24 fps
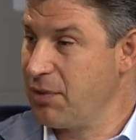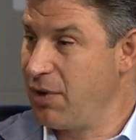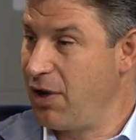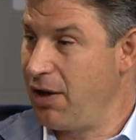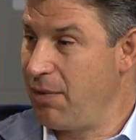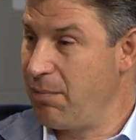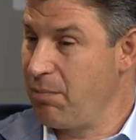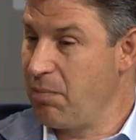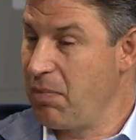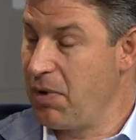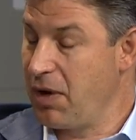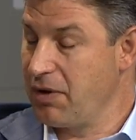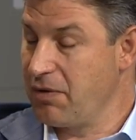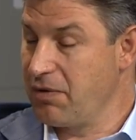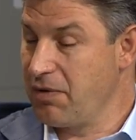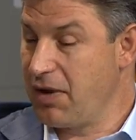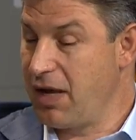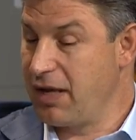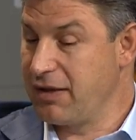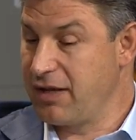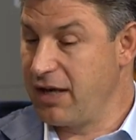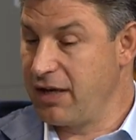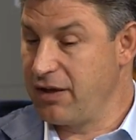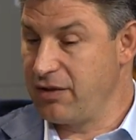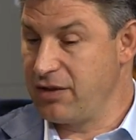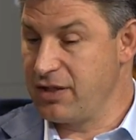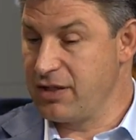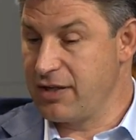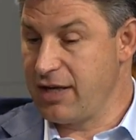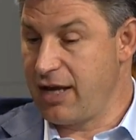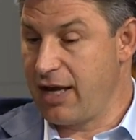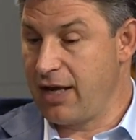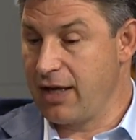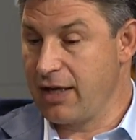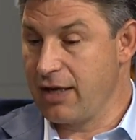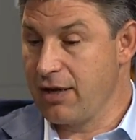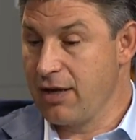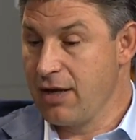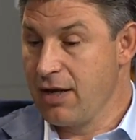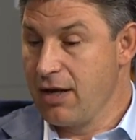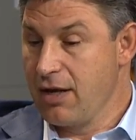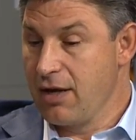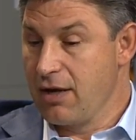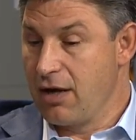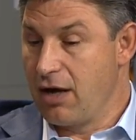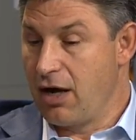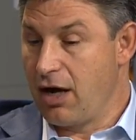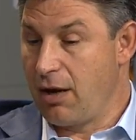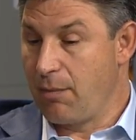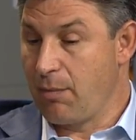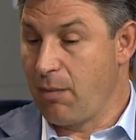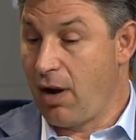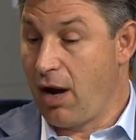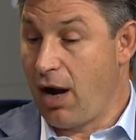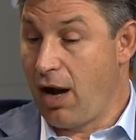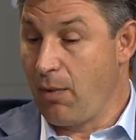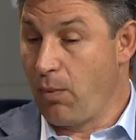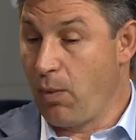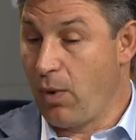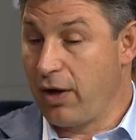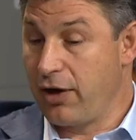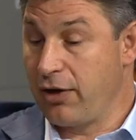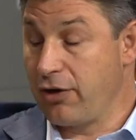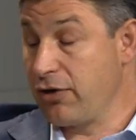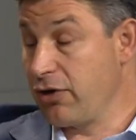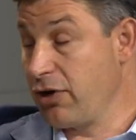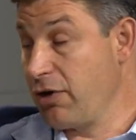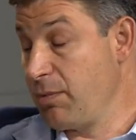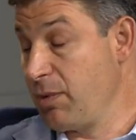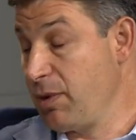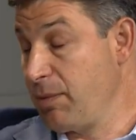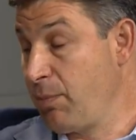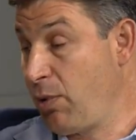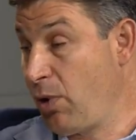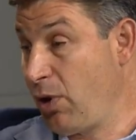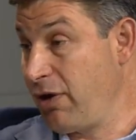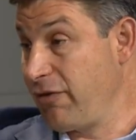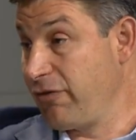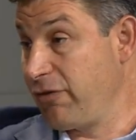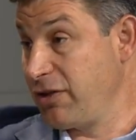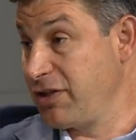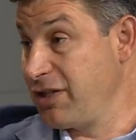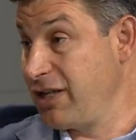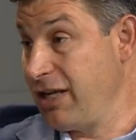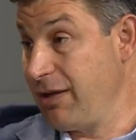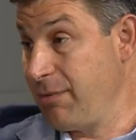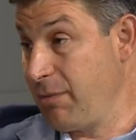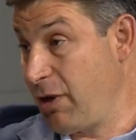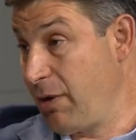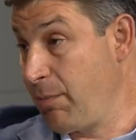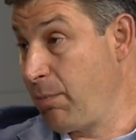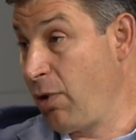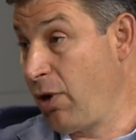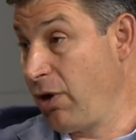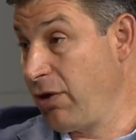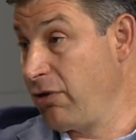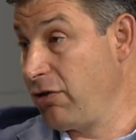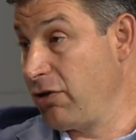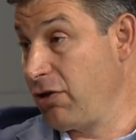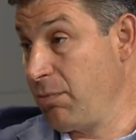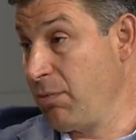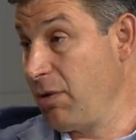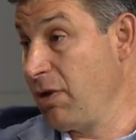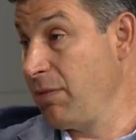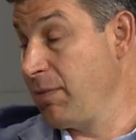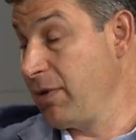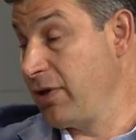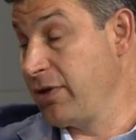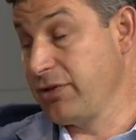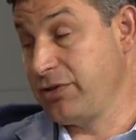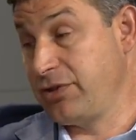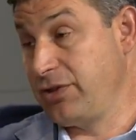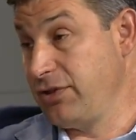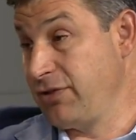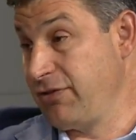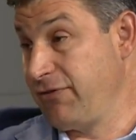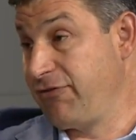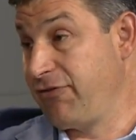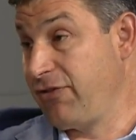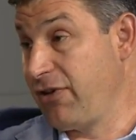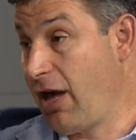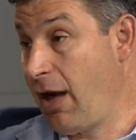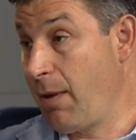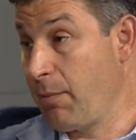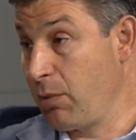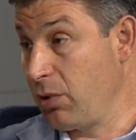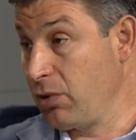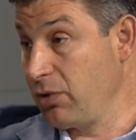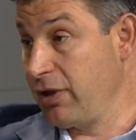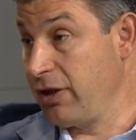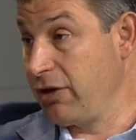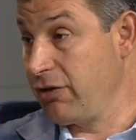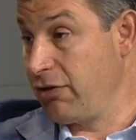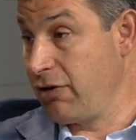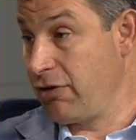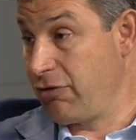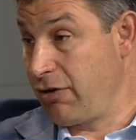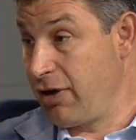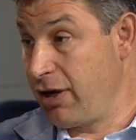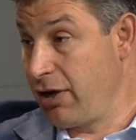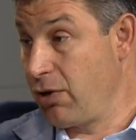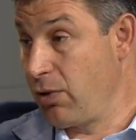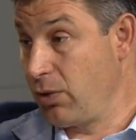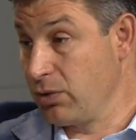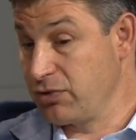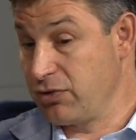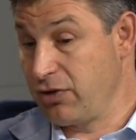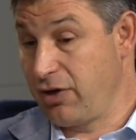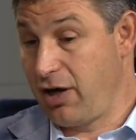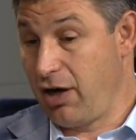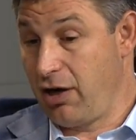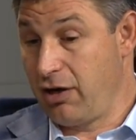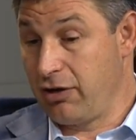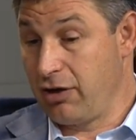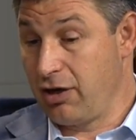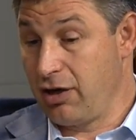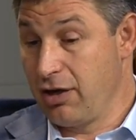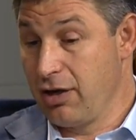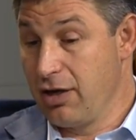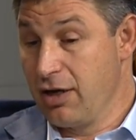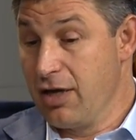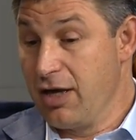Um, but at the end of the day, um, I wanted her to be part of our team and a partner to me because she's a phenomenal leader and a great culture carrier.